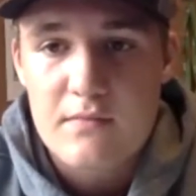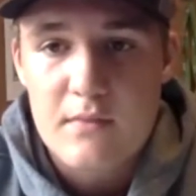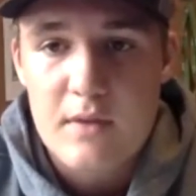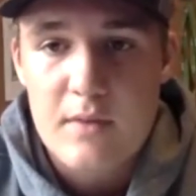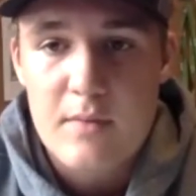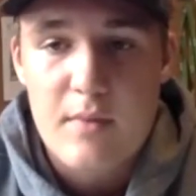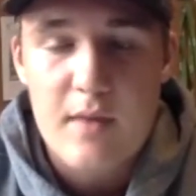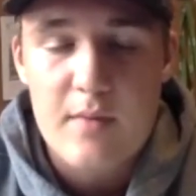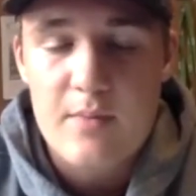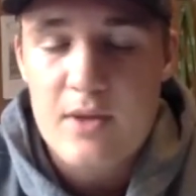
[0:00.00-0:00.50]

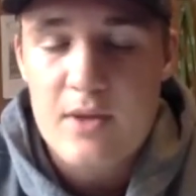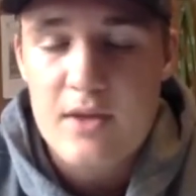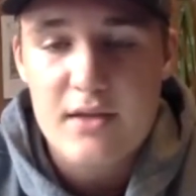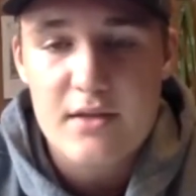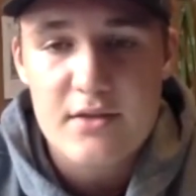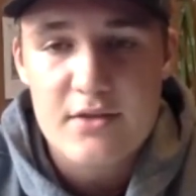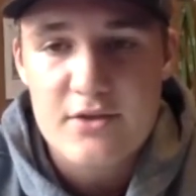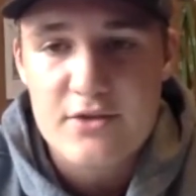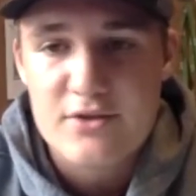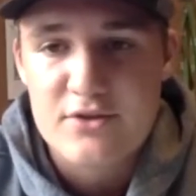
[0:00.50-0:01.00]
in my
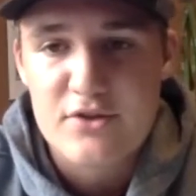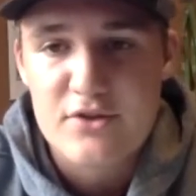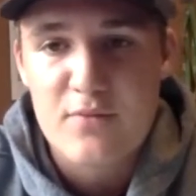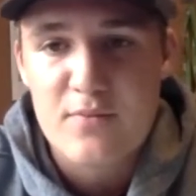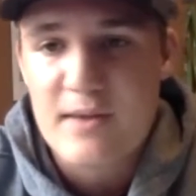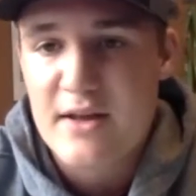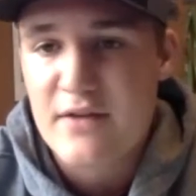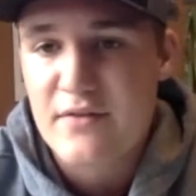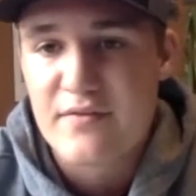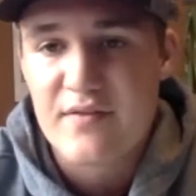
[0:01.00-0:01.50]
opinion, there's no
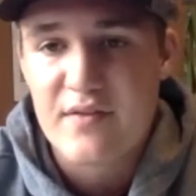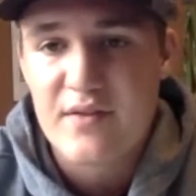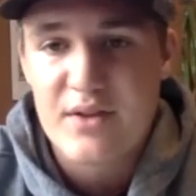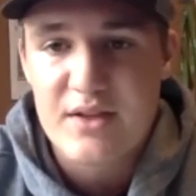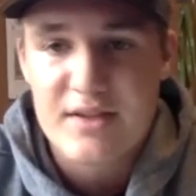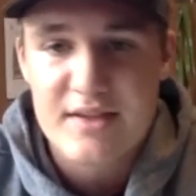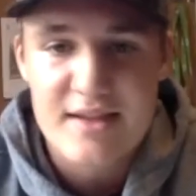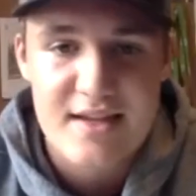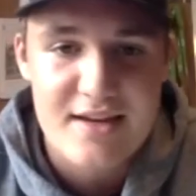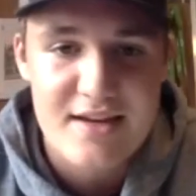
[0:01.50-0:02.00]
better
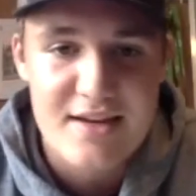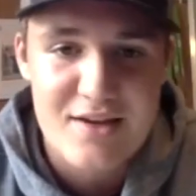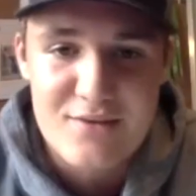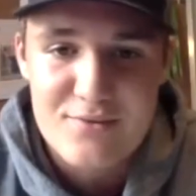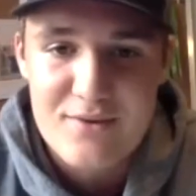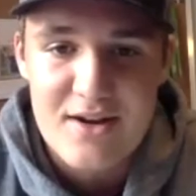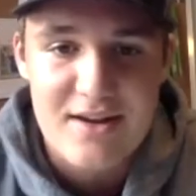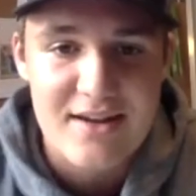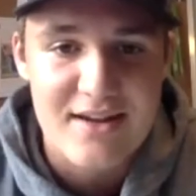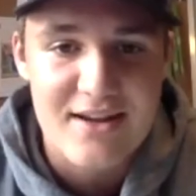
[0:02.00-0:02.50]
feeling than uh,
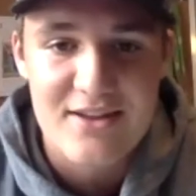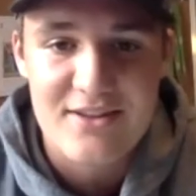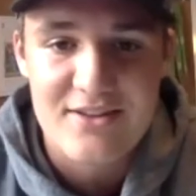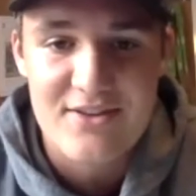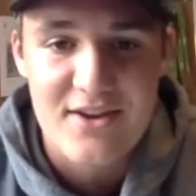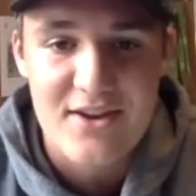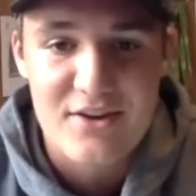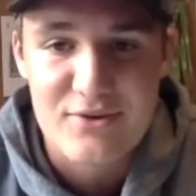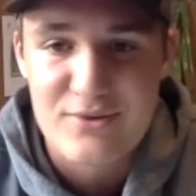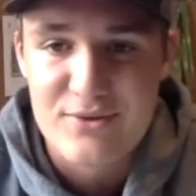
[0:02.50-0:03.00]
running out of the
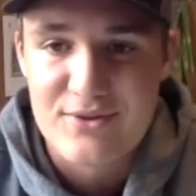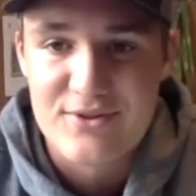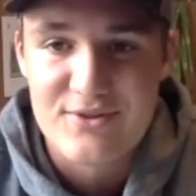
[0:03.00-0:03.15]
tunnel with your